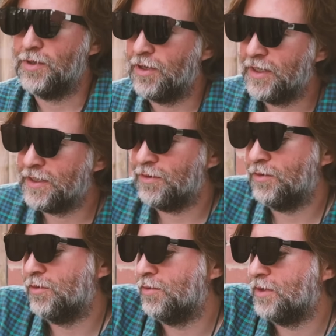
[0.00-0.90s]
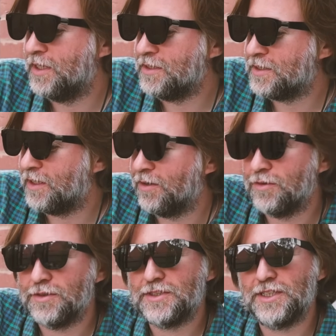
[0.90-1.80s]
But like all
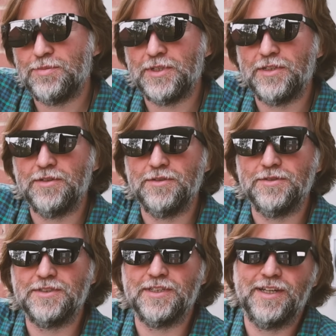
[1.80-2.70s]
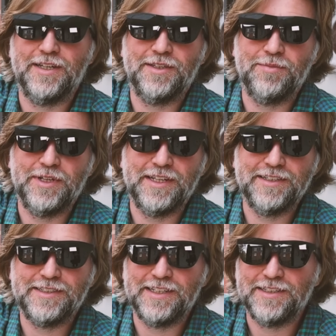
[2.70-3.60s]
Intel CPUs at the
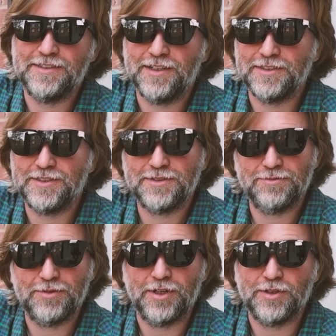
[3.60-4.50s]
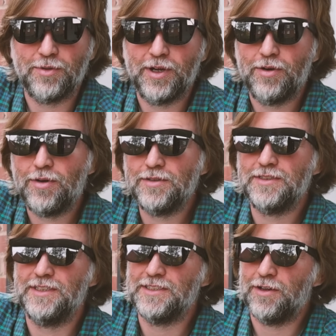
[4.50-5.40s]
minute, it does run quite
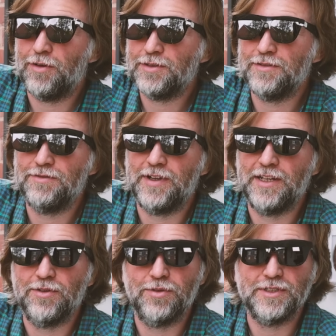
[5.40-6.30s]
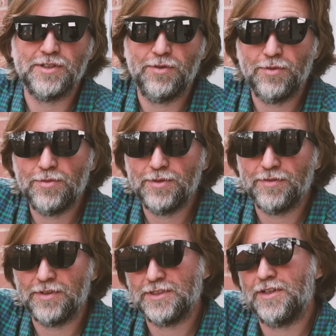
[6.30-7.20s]
hot. There's a lot of fan noise all
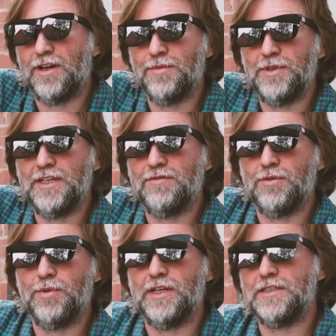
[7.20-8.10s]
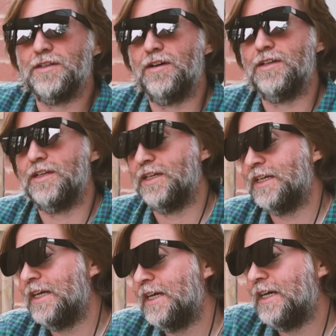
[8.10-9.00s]
of the time, even when it's
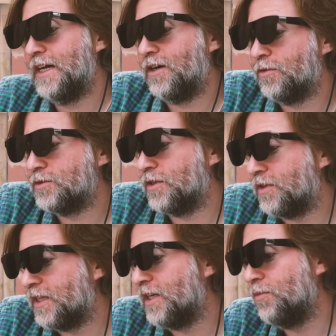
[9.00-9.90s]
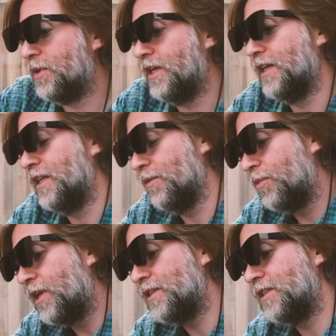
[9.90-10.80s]
idling. I also think it being in a
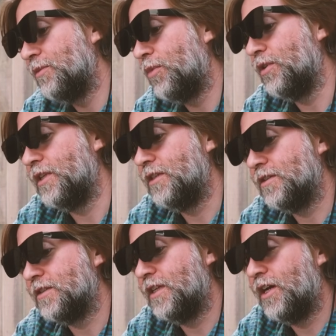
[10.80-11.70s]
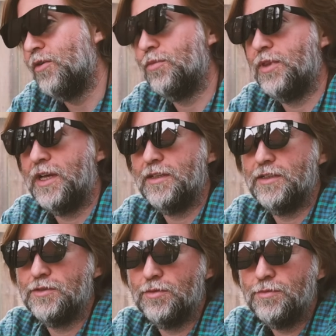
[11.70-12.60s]
plastic body doesn't help that
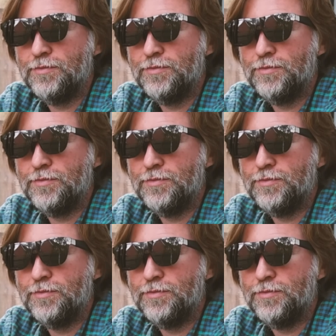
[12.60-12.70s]
at all.